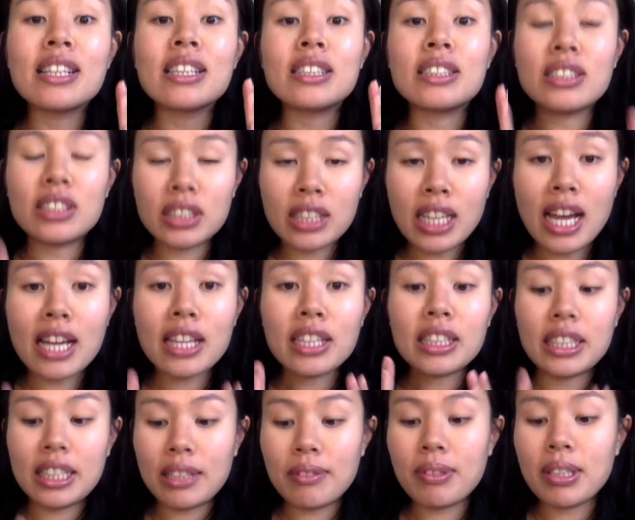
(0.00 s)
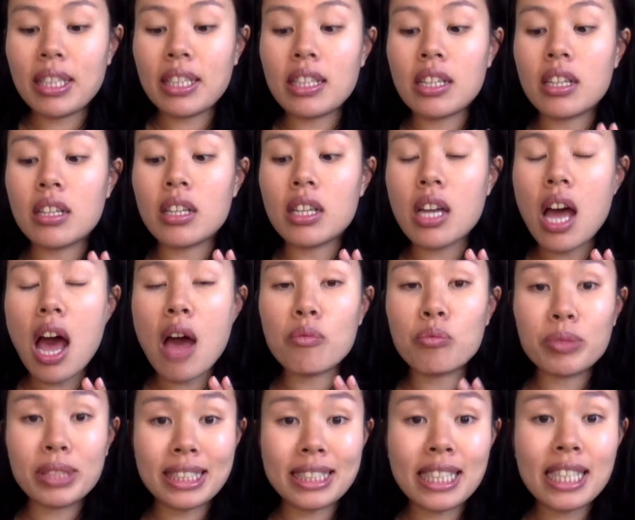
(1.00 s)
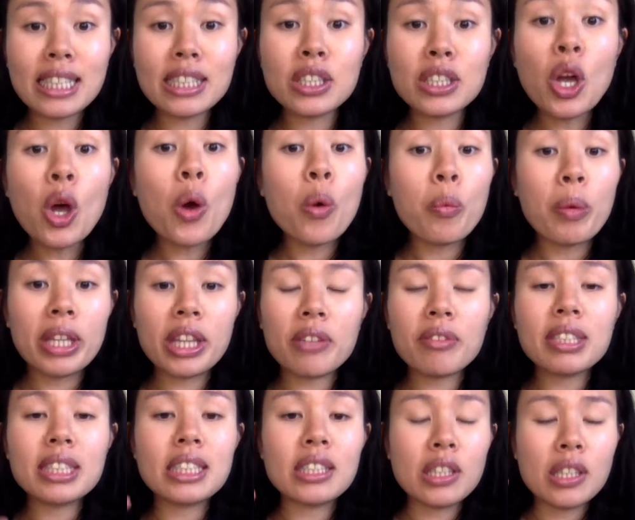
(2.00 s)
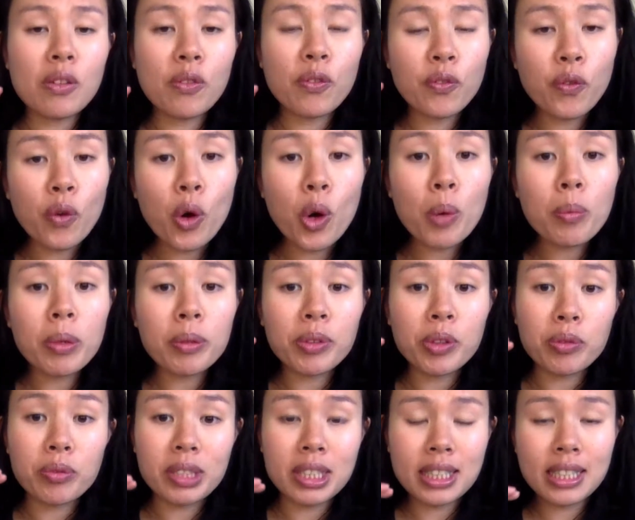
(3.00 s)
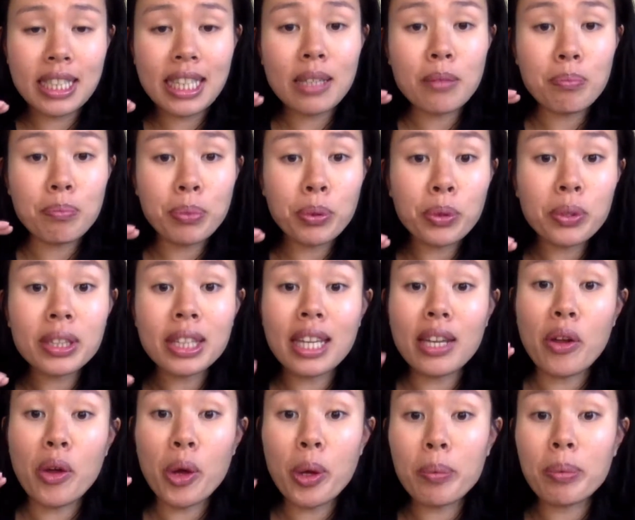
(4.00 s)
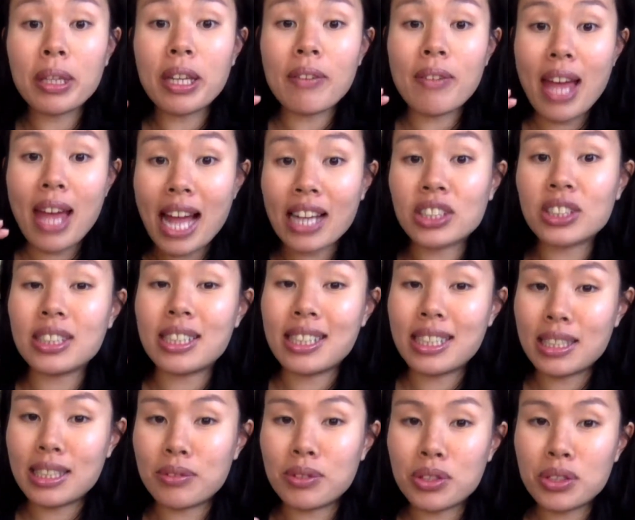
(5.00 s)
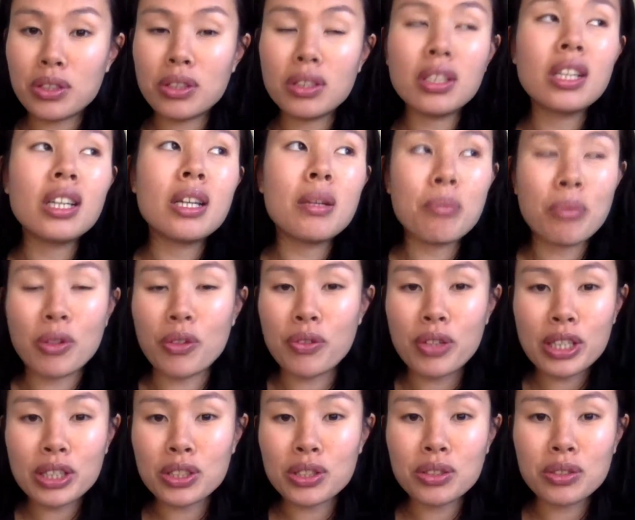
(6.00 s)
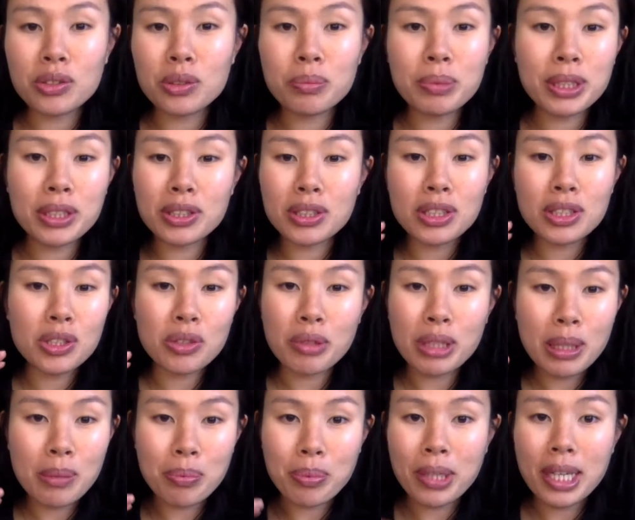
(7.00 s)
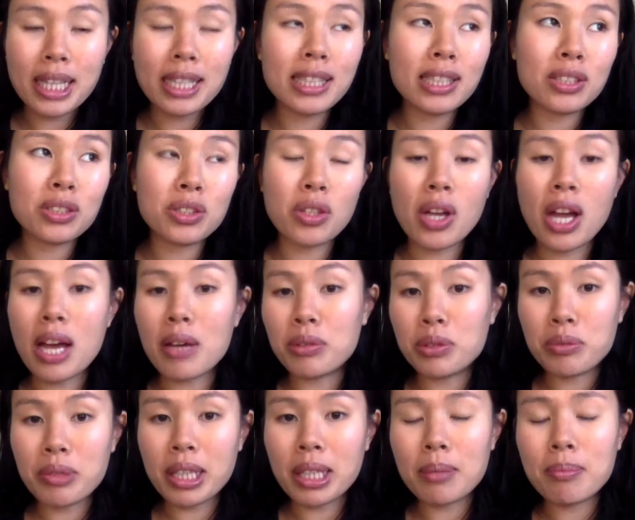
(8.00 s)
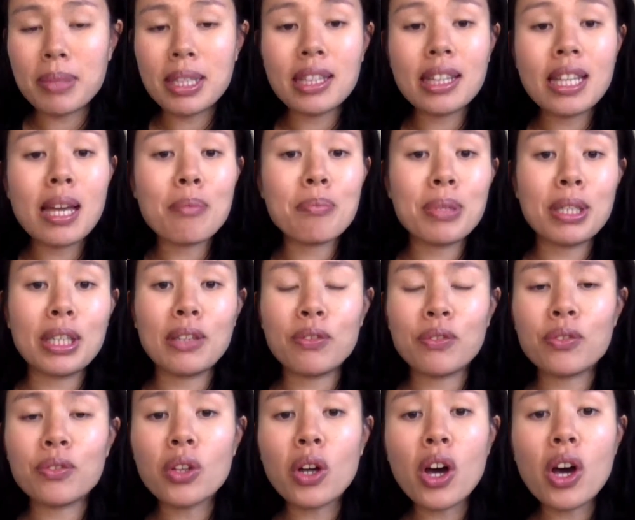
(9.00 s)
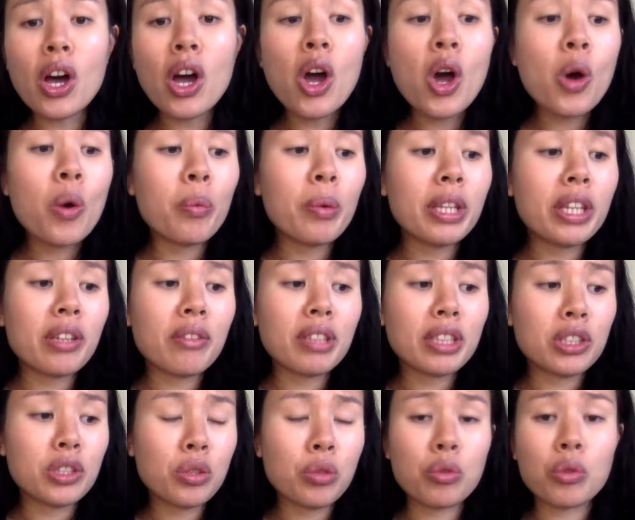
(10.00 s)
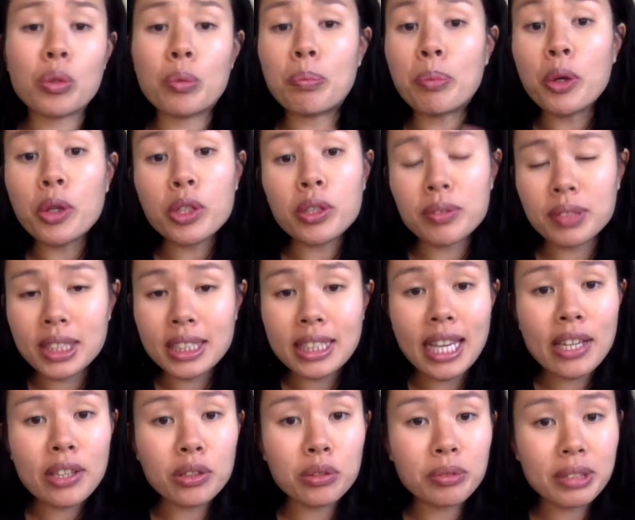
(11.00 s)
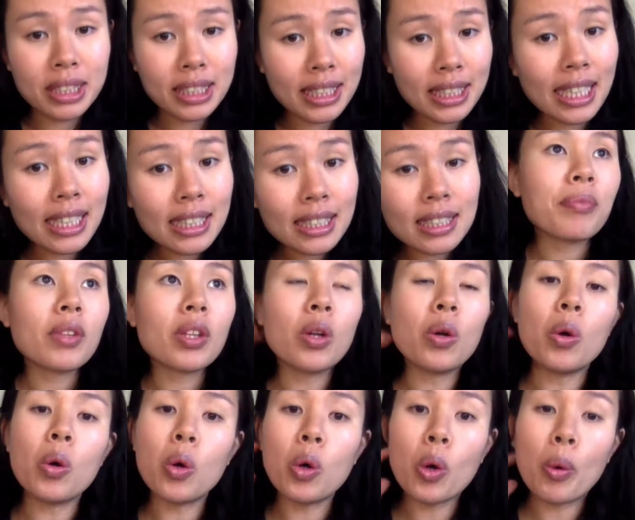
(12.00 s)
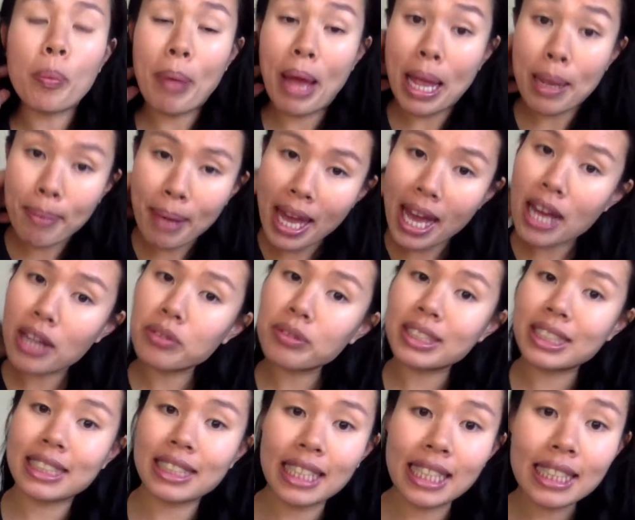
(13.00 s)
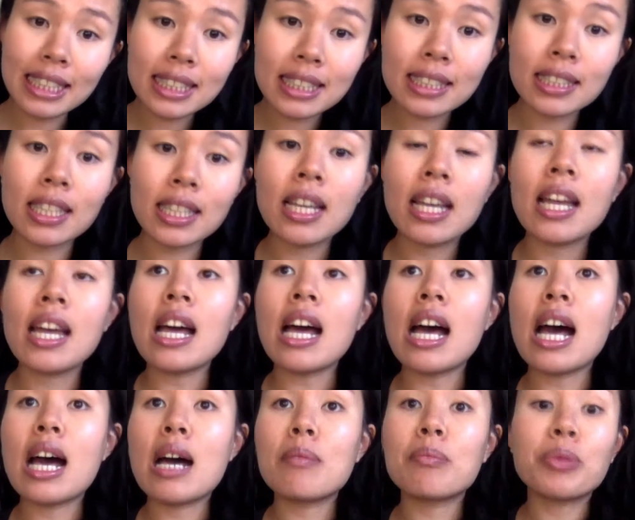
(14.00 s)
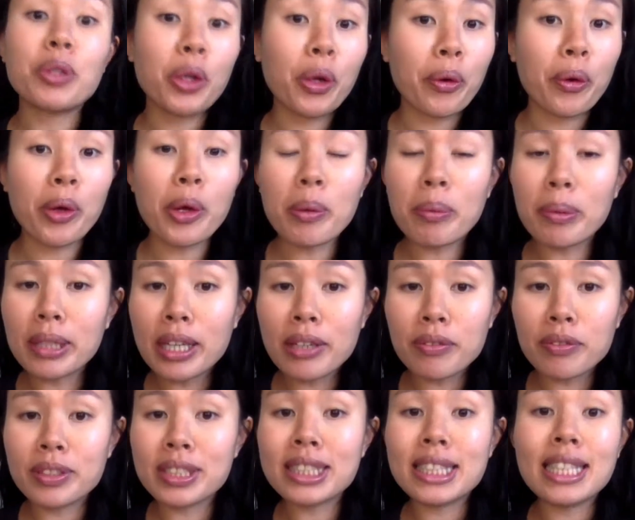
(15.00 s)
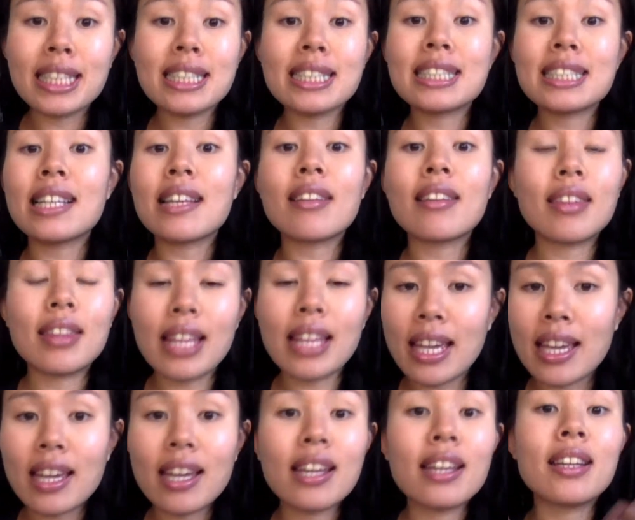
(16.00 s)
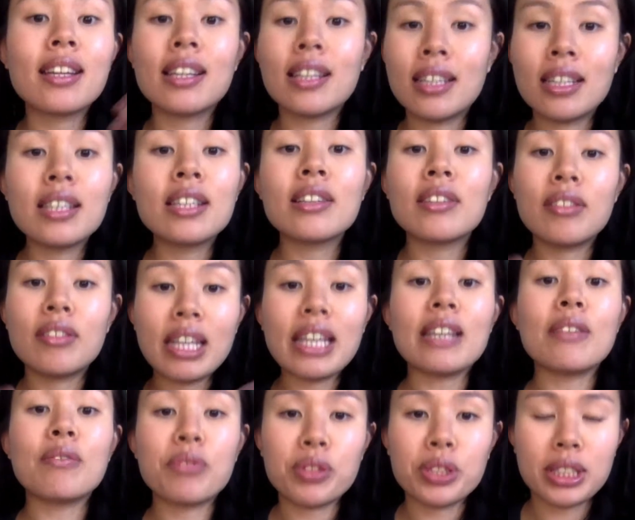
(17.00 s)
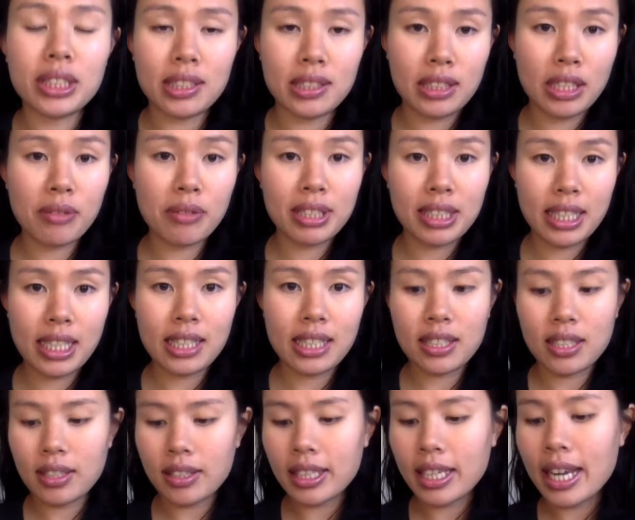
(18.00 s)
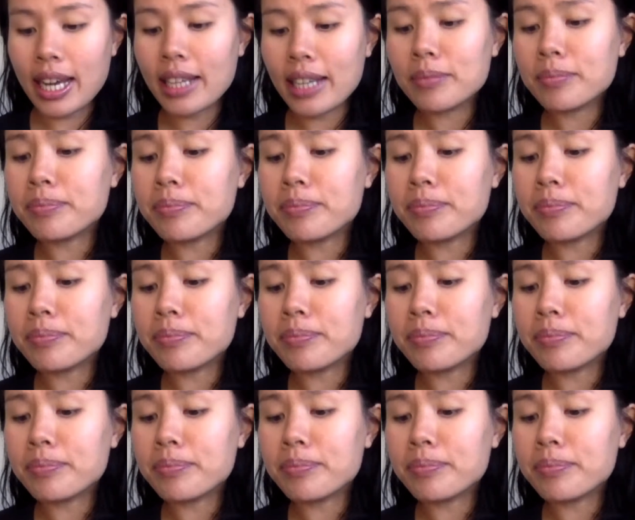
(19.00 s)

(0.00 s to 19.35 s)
Start giving receipts, whether it's in the form of the receipt book that Herbalife actually gives you, professional because it's already branded, so I would recommend that. But if not, whether it's through point of sale receipts or PayPal receipts, Go Herbalife receipts, they're invoices, they're receipts, okay?